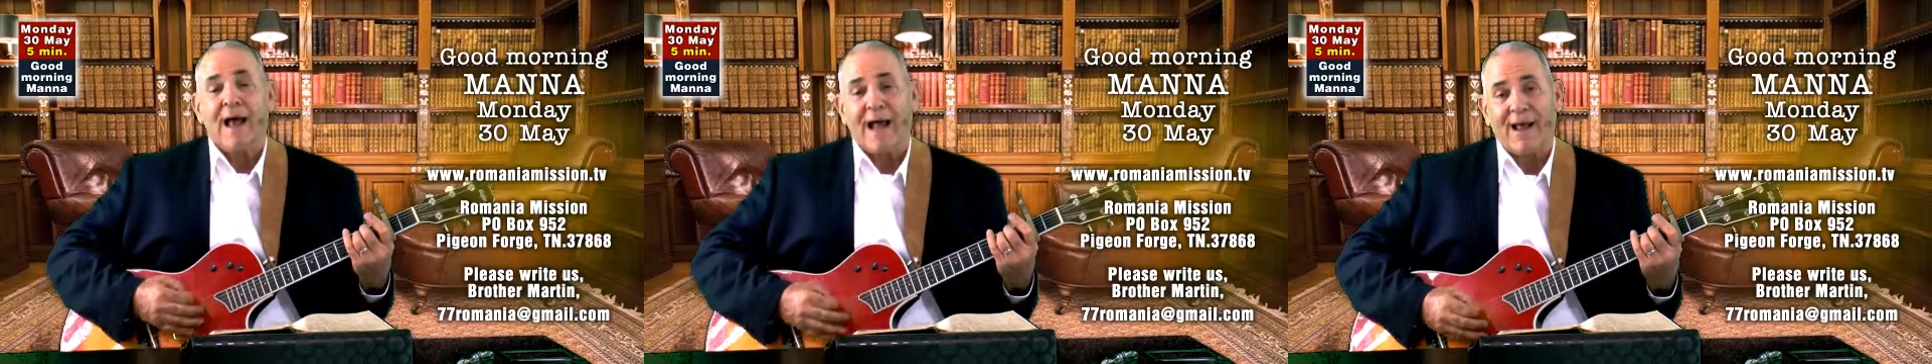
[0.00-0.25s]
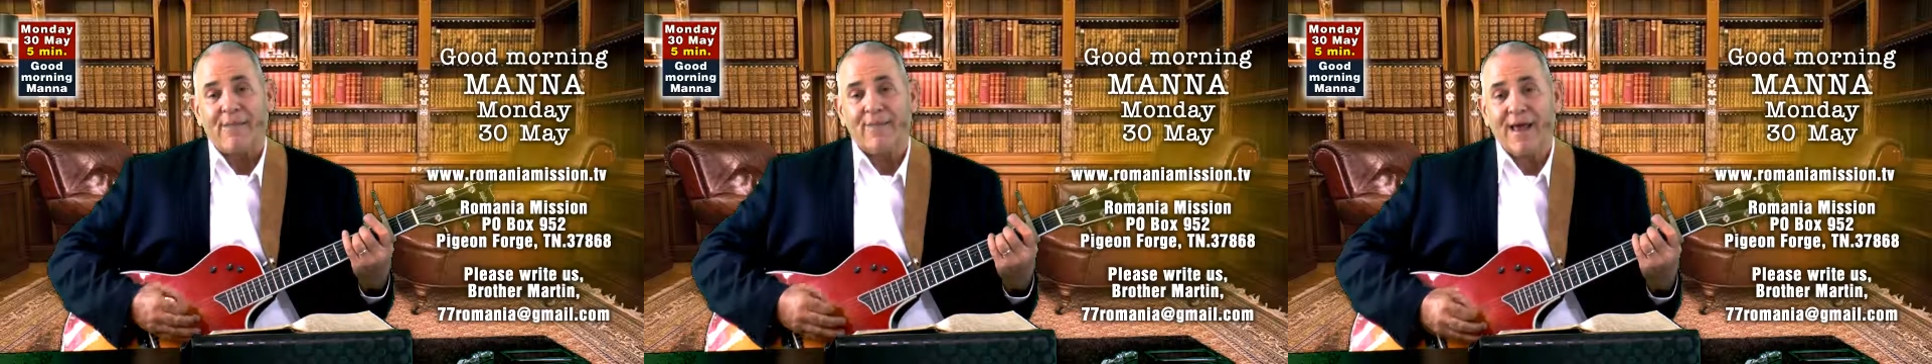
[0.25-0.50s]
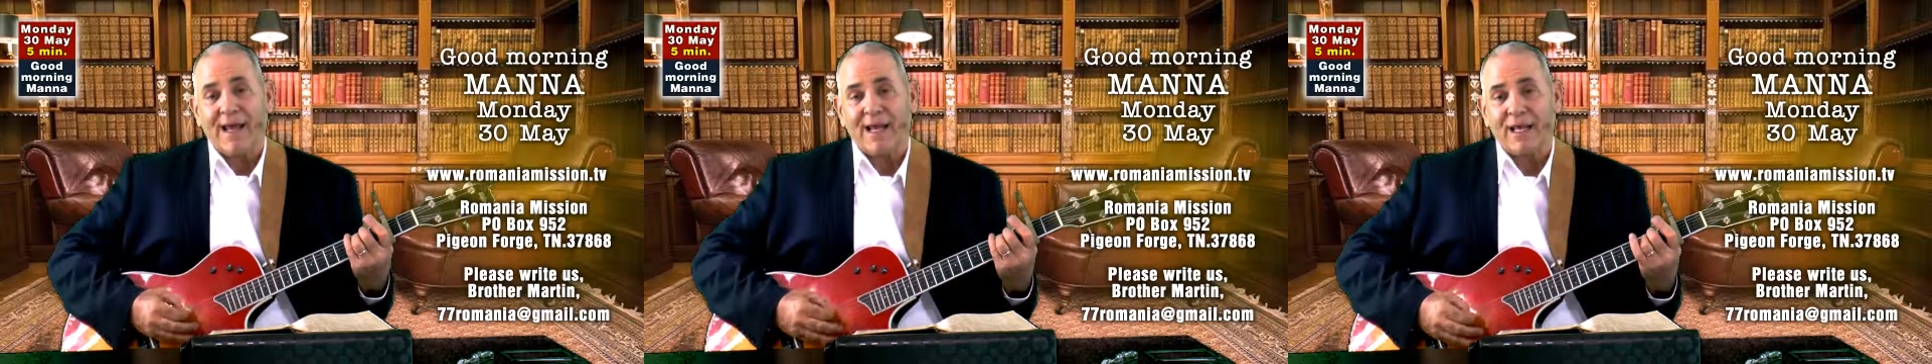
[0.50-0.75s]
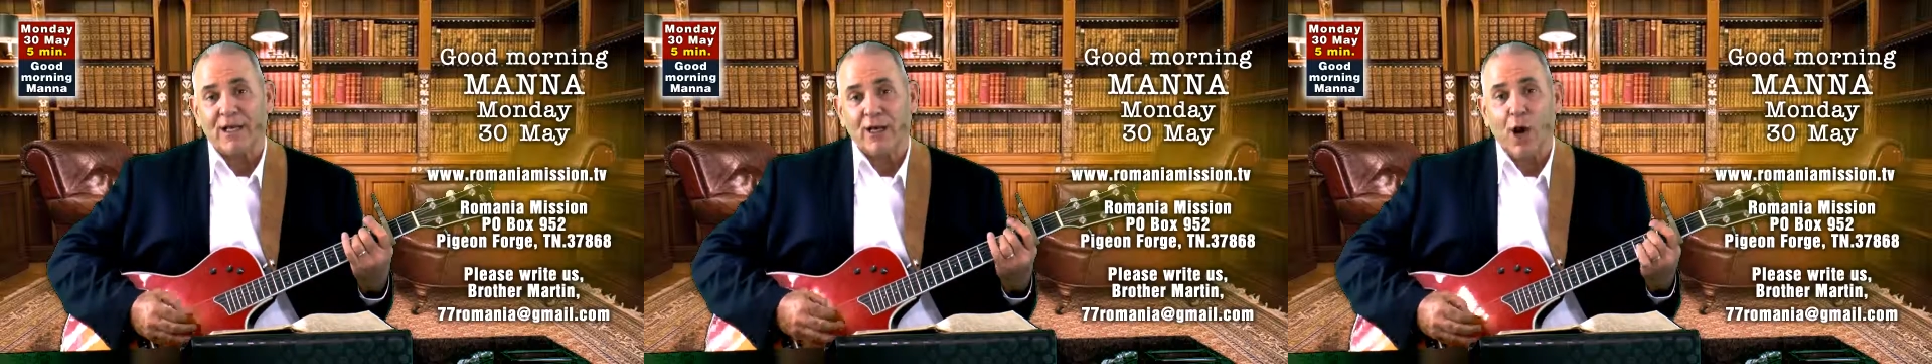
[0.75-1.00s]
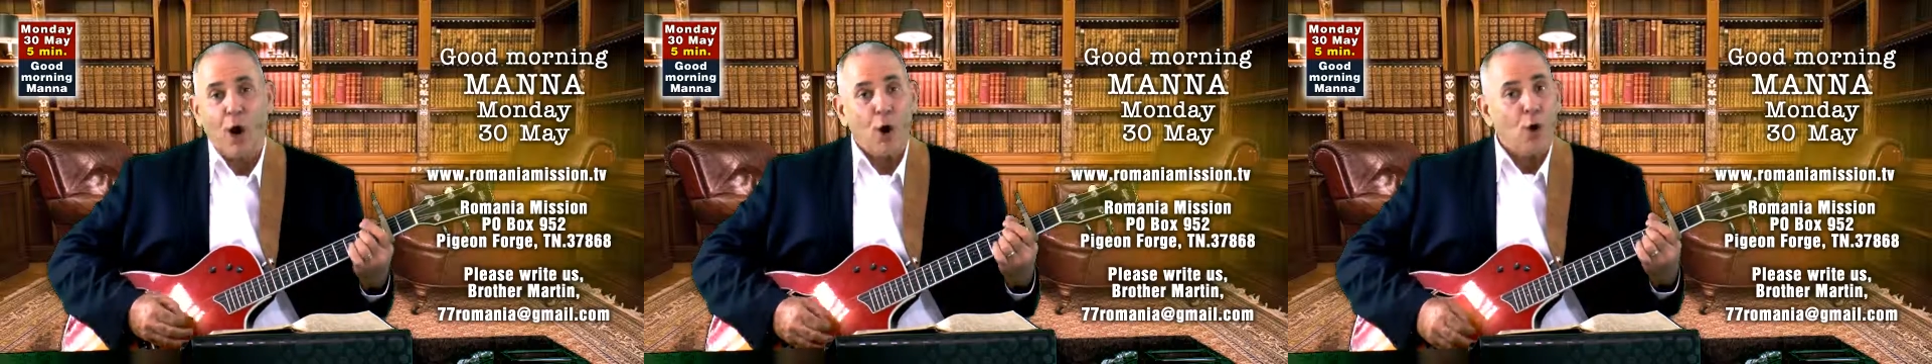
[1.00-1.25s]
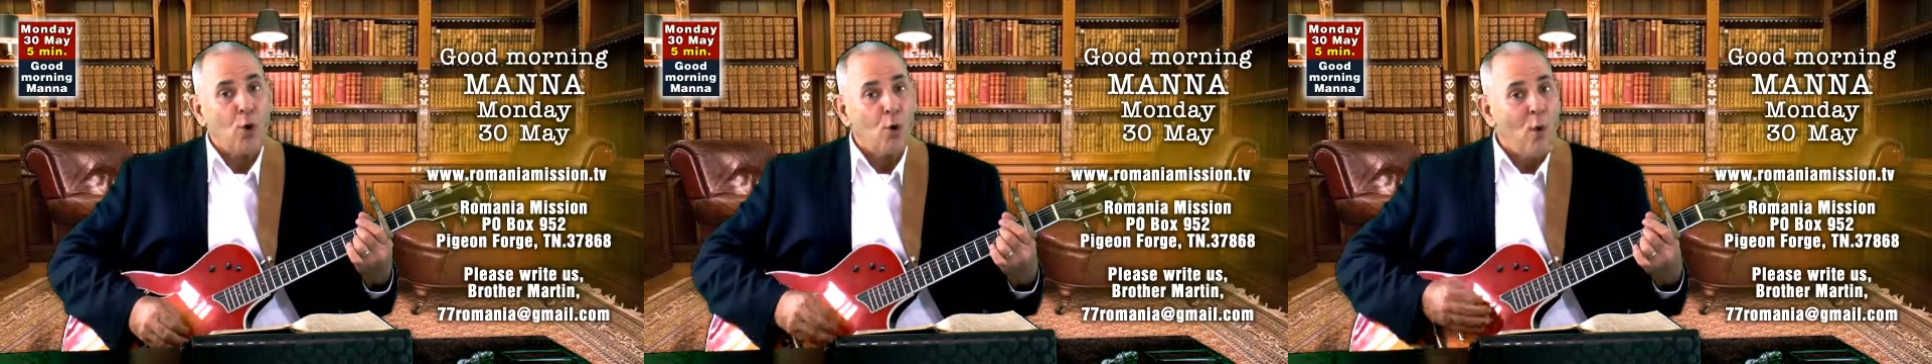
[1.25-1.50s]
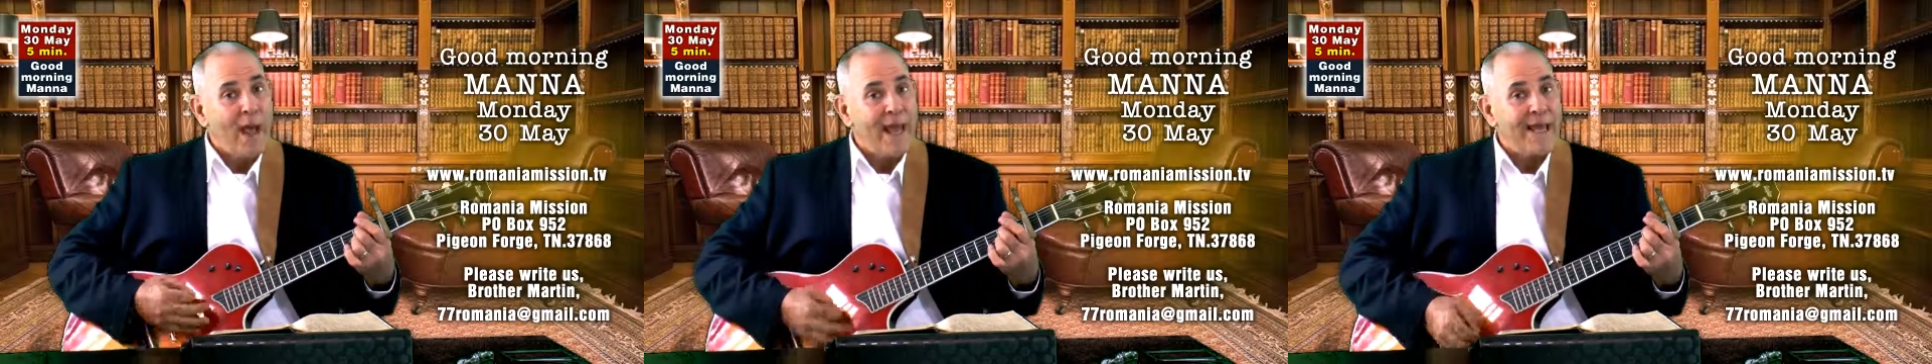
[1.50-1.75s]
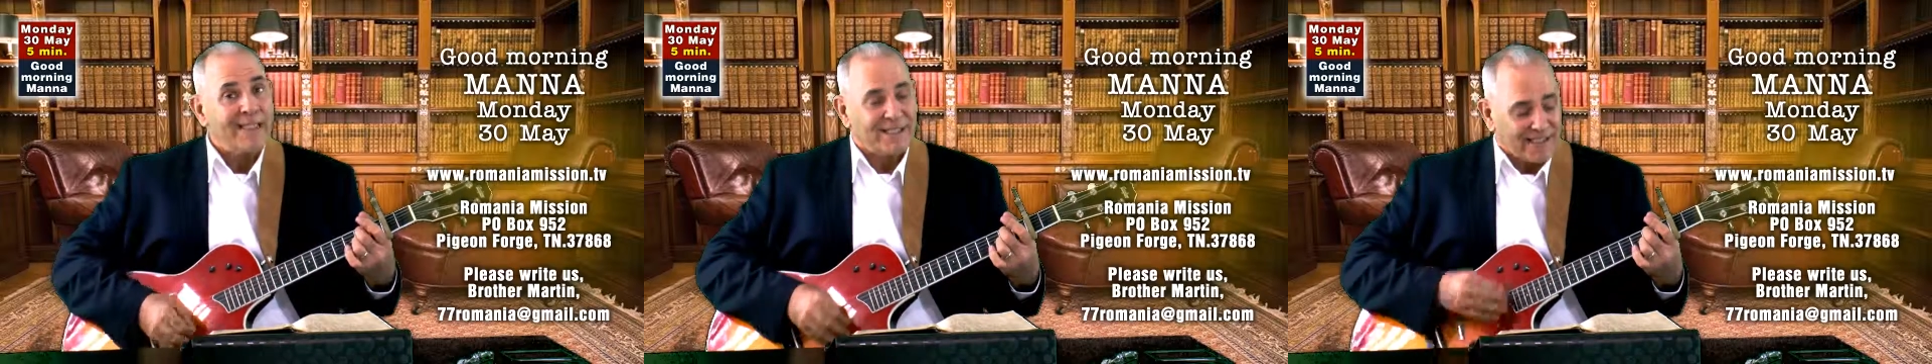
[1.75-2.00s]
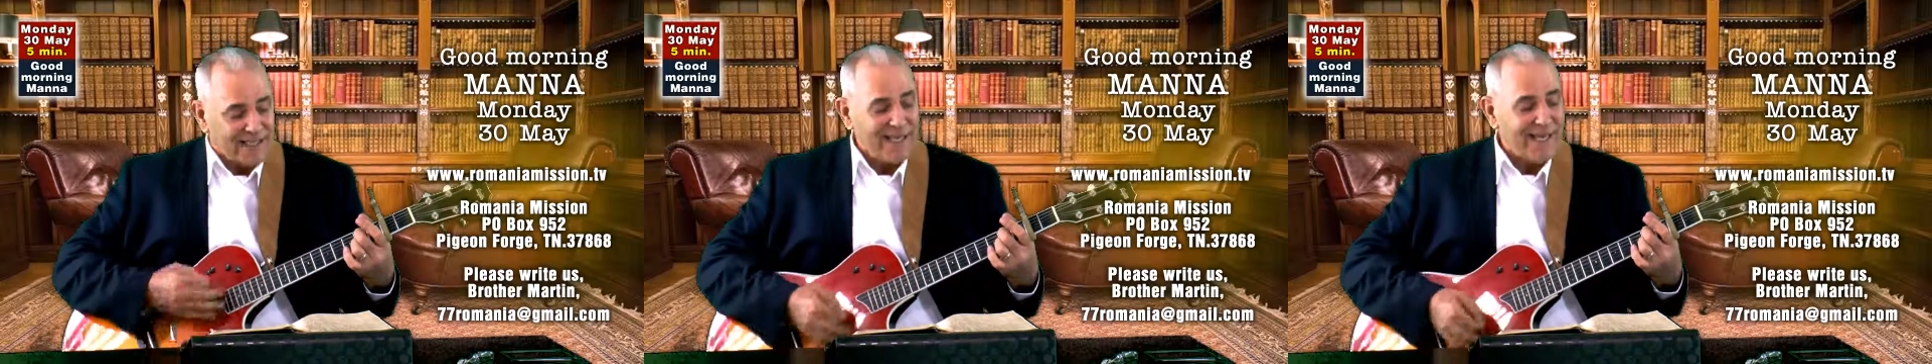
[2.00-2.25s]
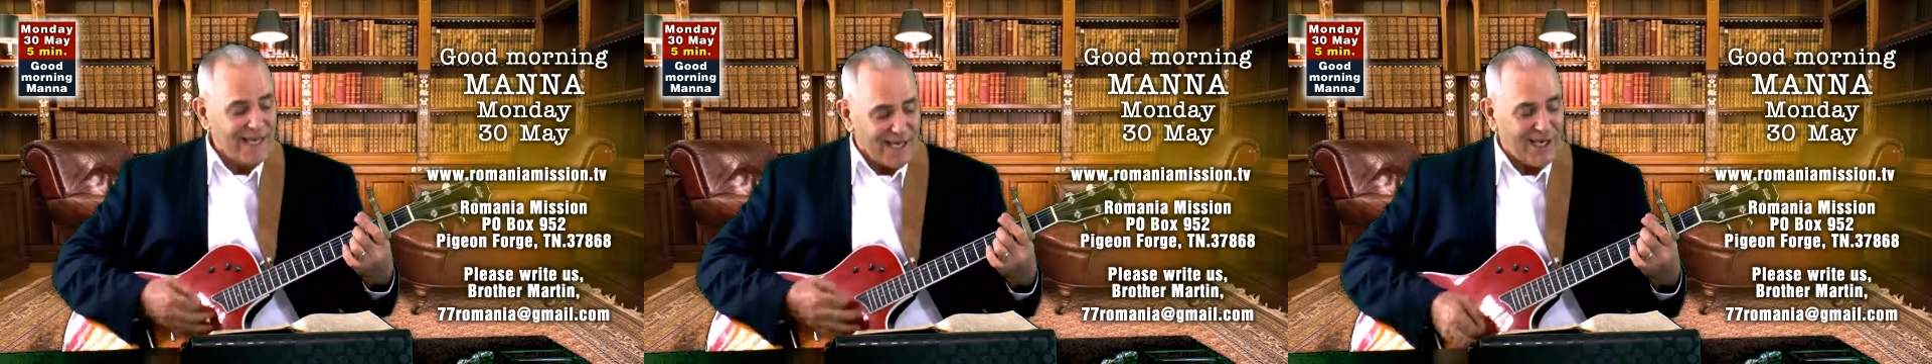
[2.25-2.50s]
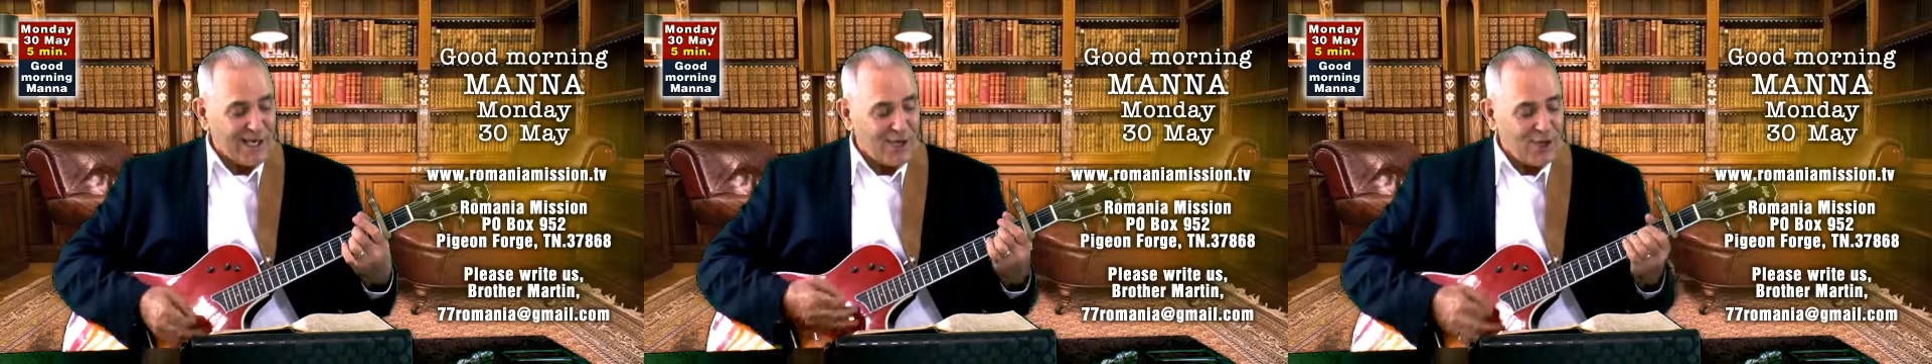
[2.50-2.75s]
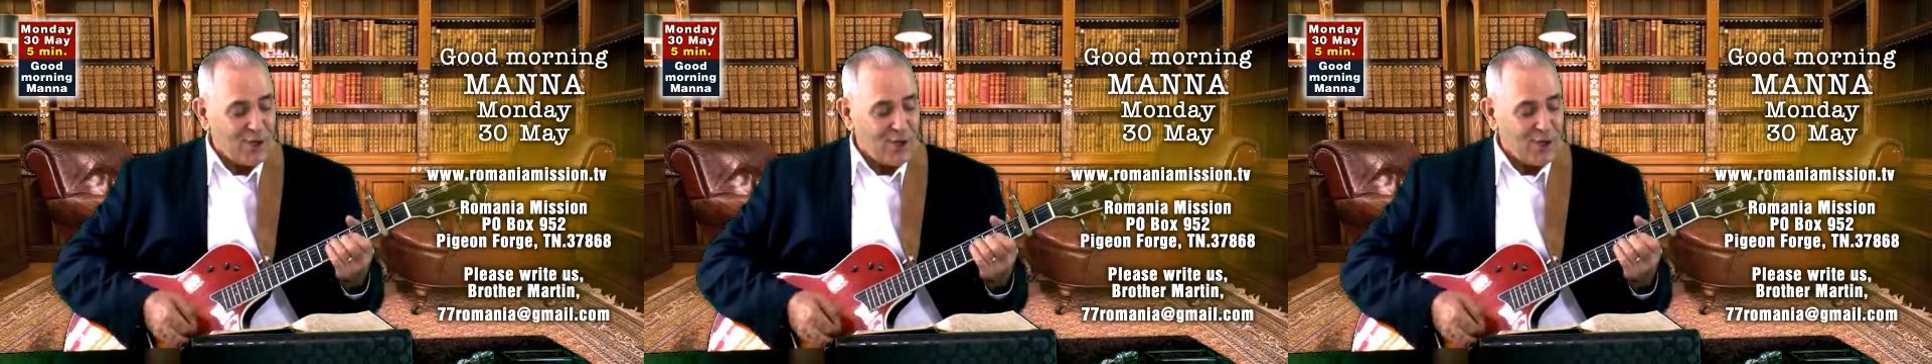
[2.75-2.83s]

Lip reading: and that He'll always see